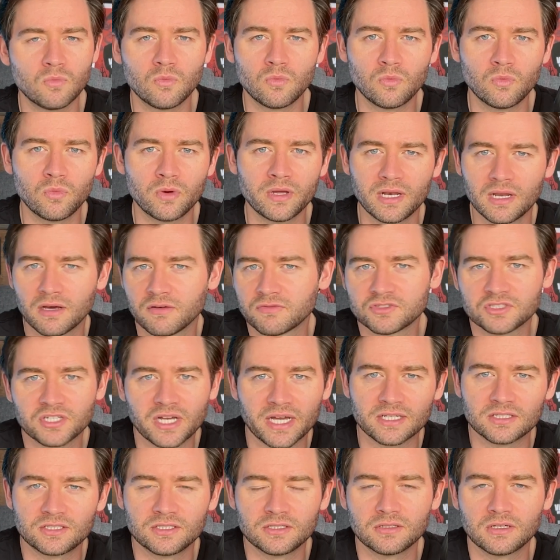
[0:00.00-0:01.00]
We love
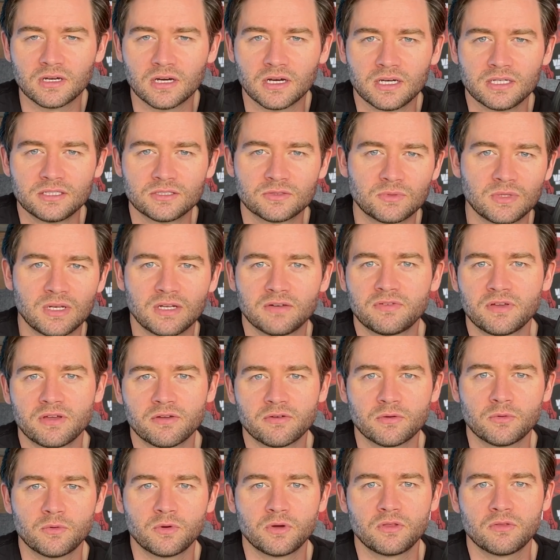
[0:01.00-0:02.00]
chatting to you guys. We love
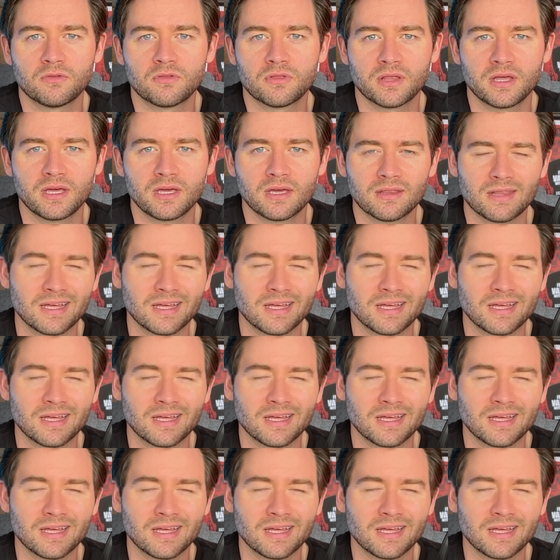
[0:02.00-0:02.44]
hearing what you think.